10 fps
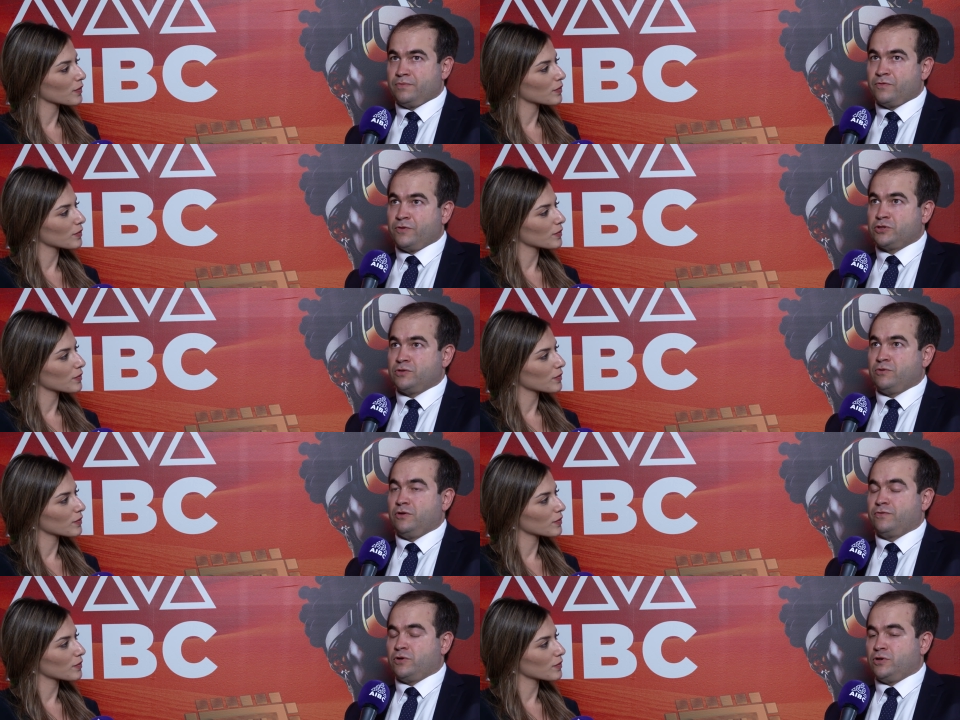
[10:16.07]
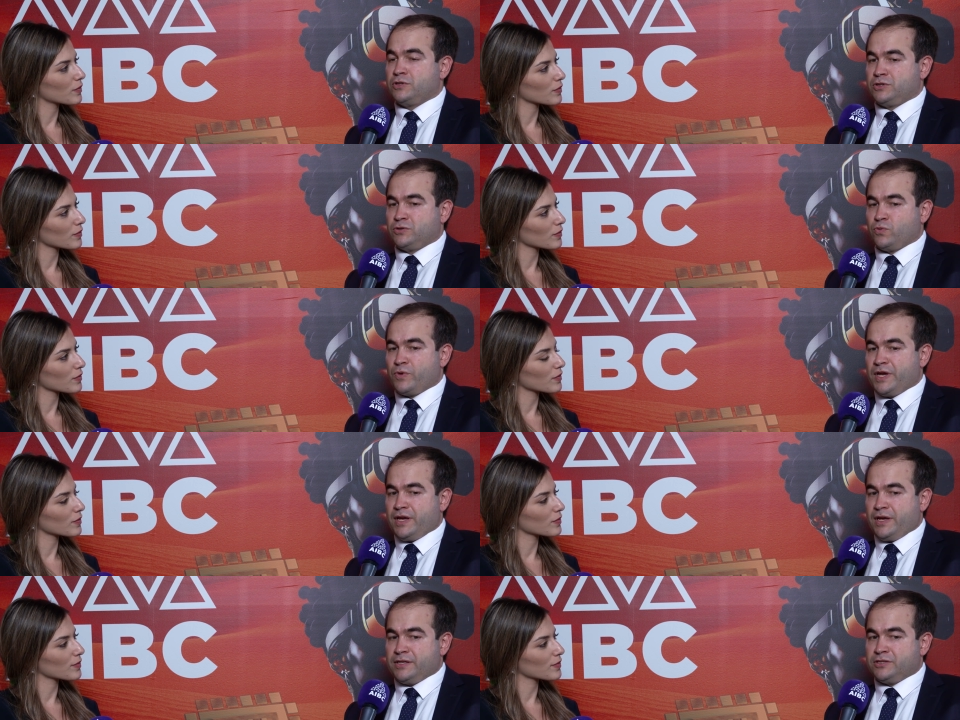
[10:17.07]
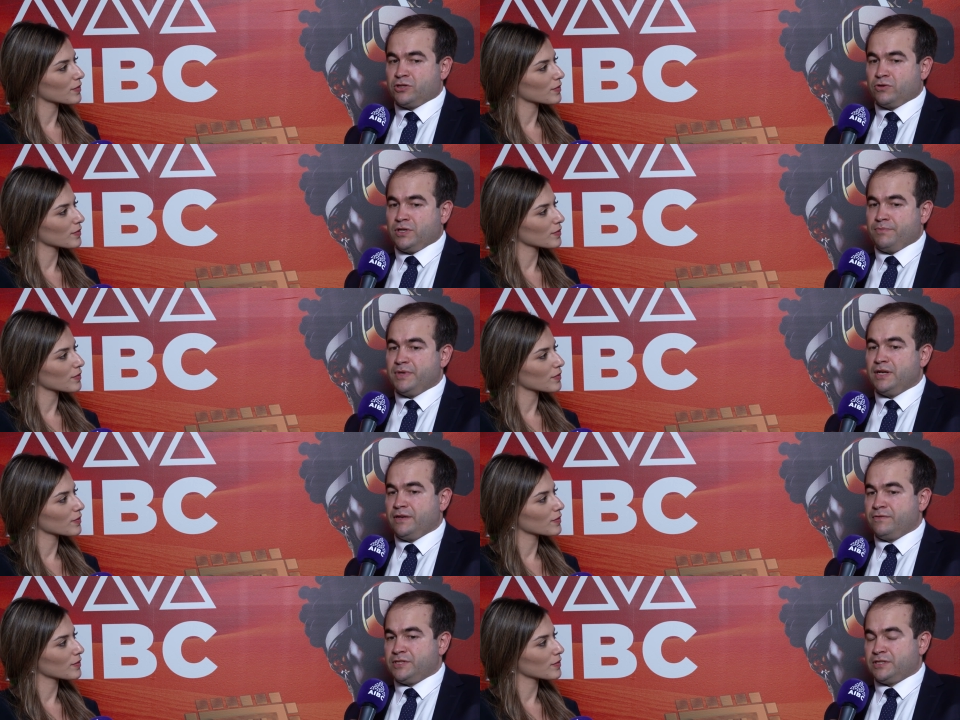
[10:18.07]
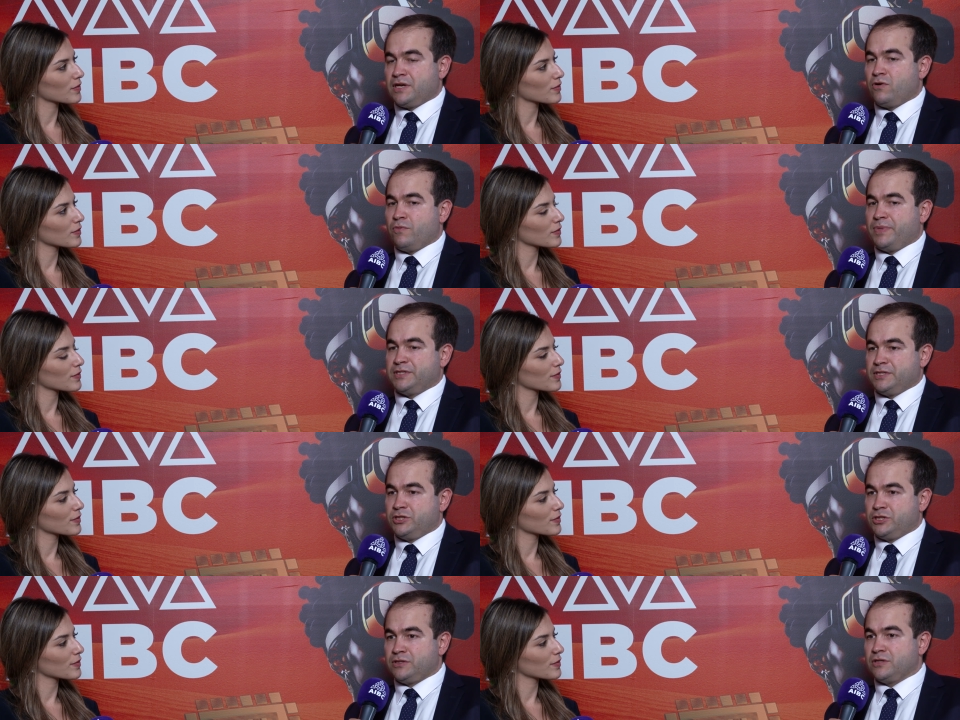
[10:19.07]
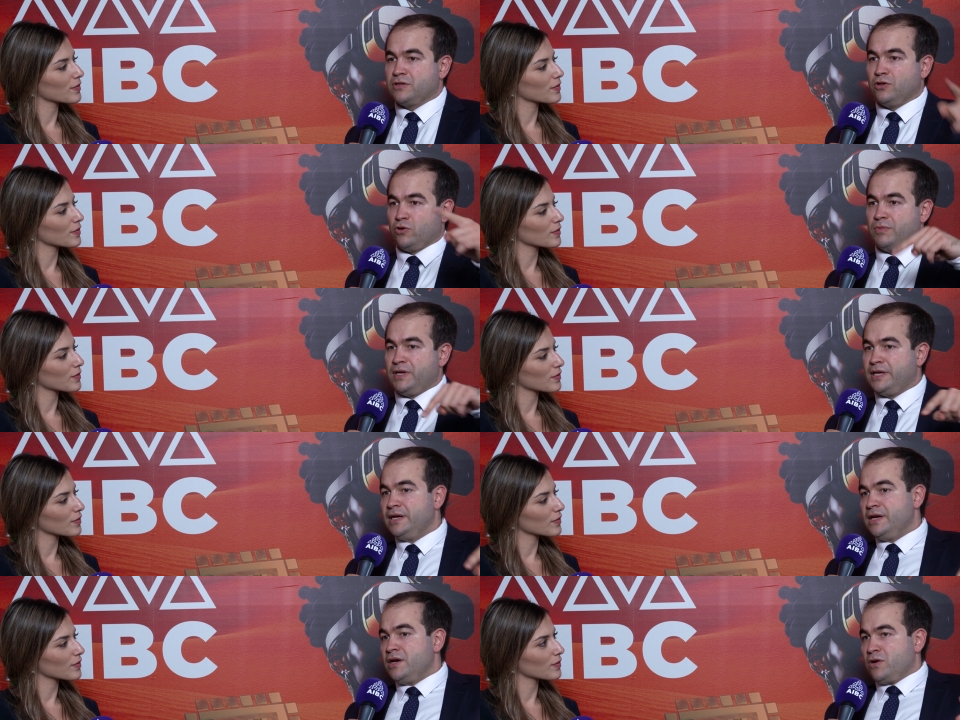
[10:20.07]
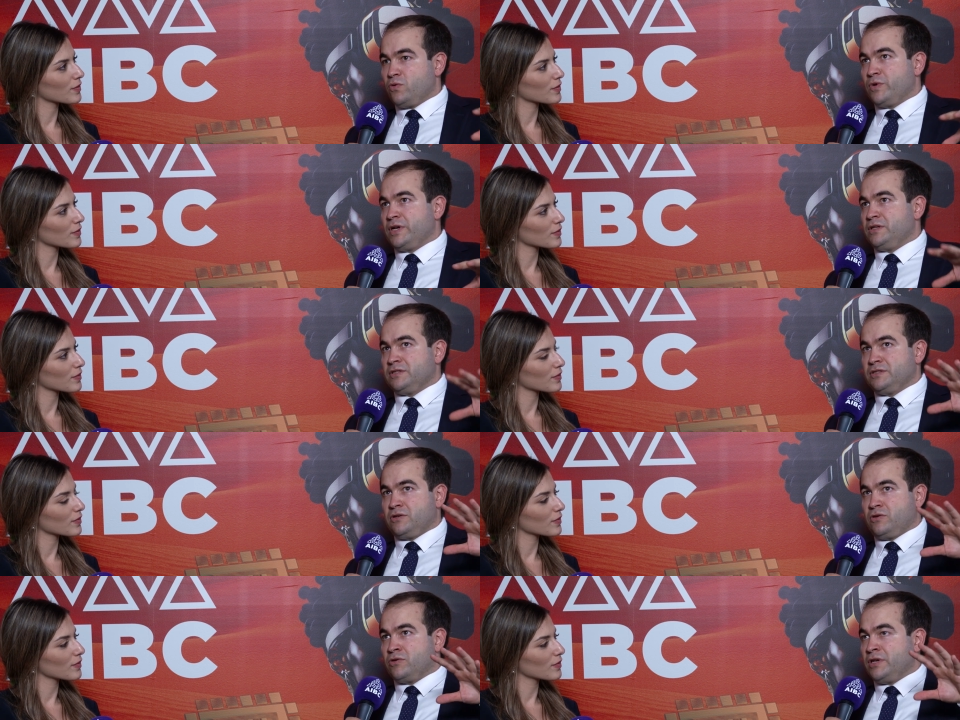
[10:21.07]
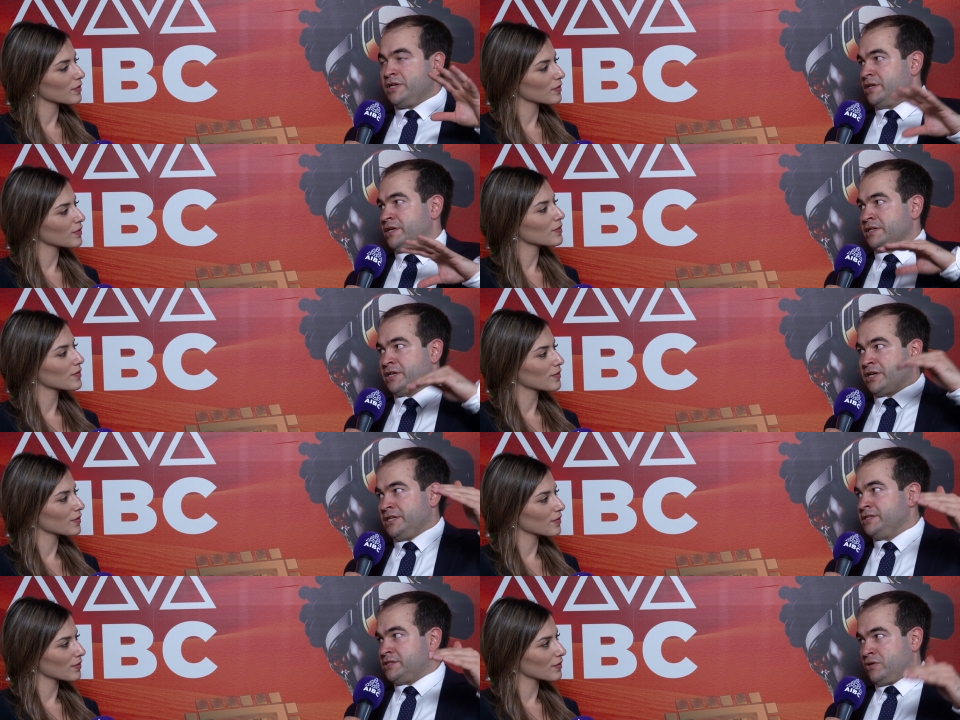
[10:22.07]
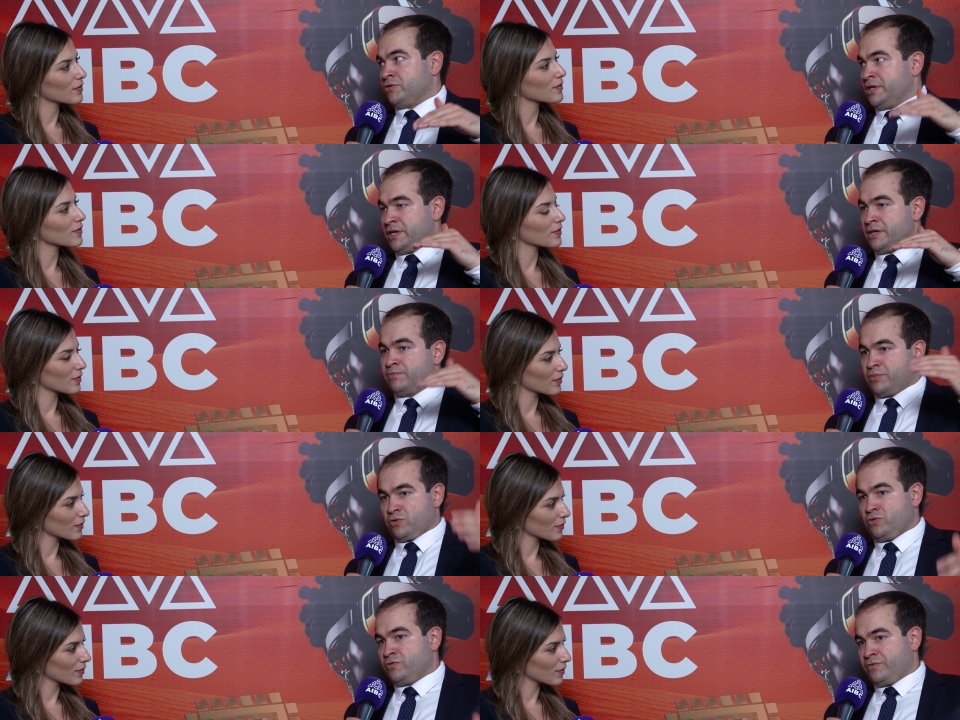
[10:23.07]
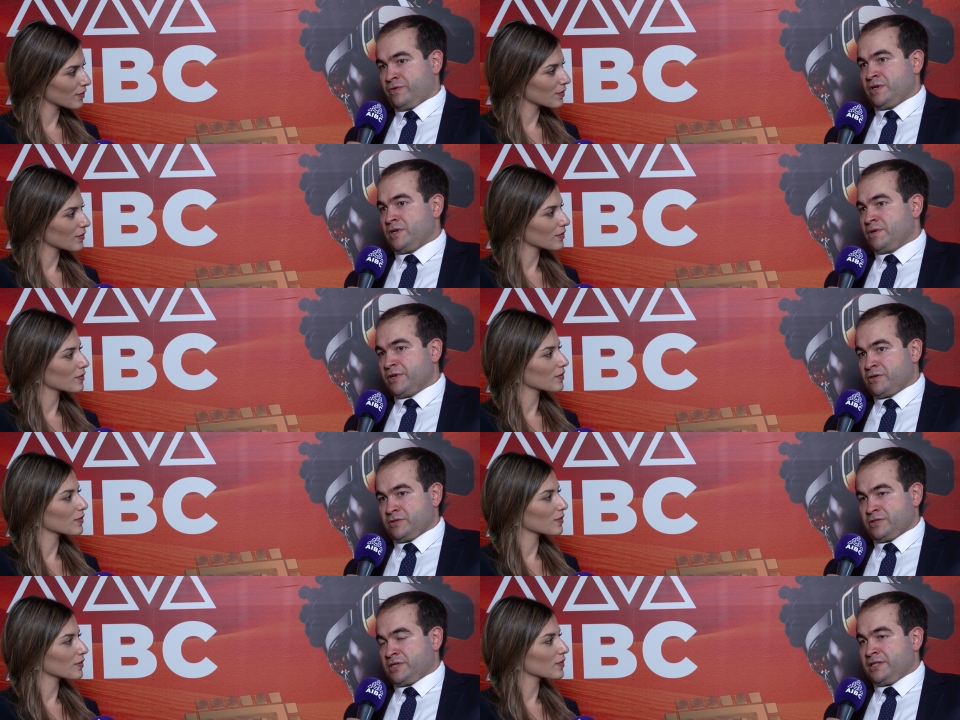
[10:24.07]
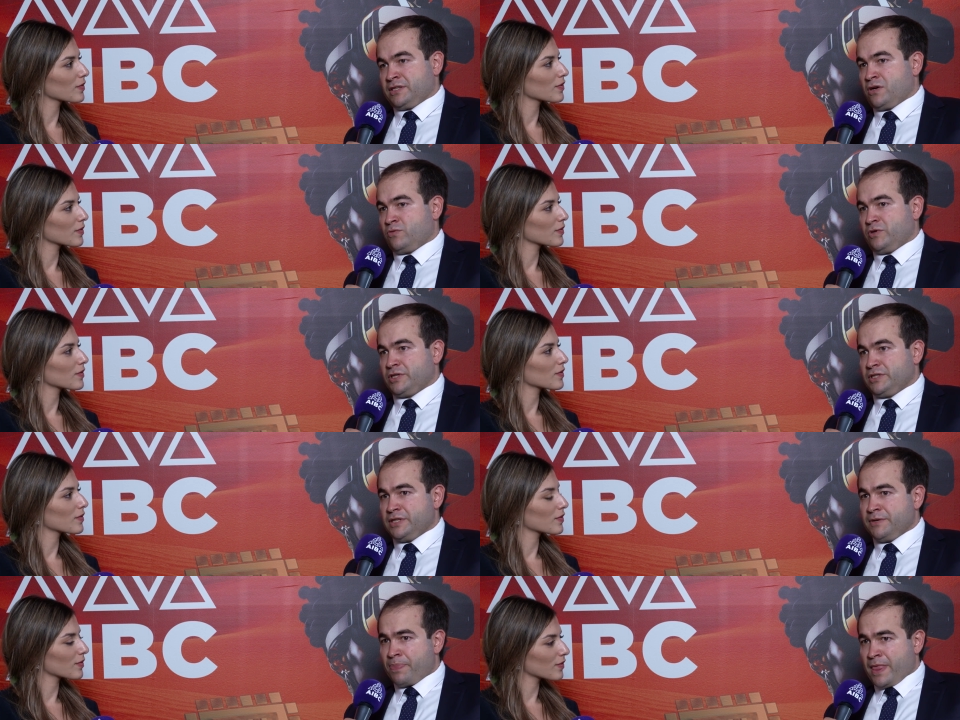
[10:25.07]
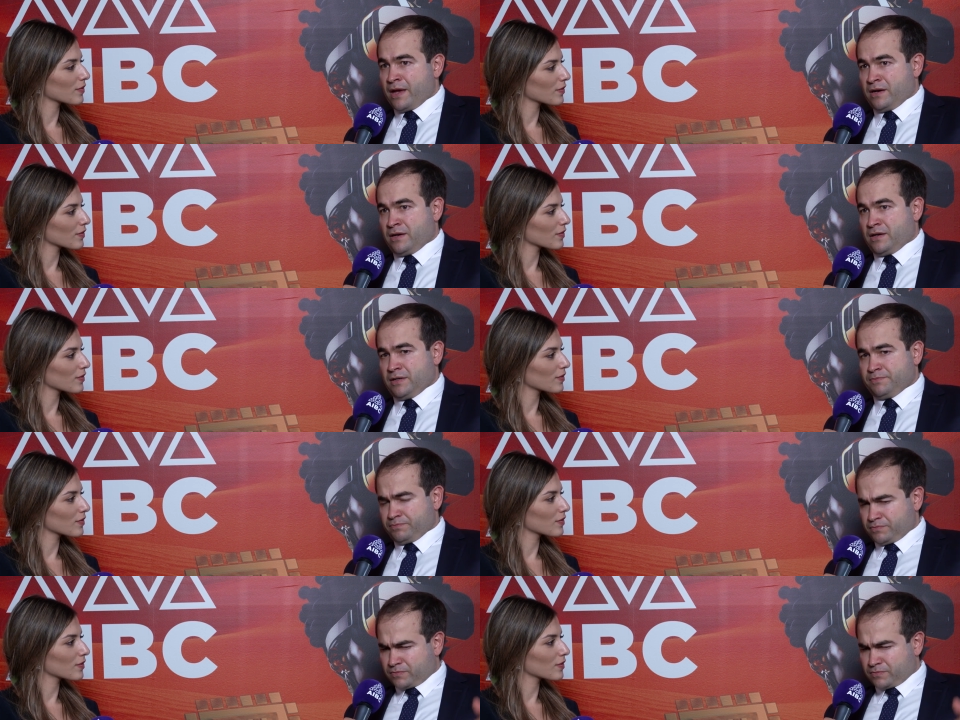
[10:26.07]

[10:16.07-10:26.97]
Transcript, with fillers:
Speaker 1: first of all, of course, we strongly believe that our position globally will only increase, only improve, uh, because right now we're already um,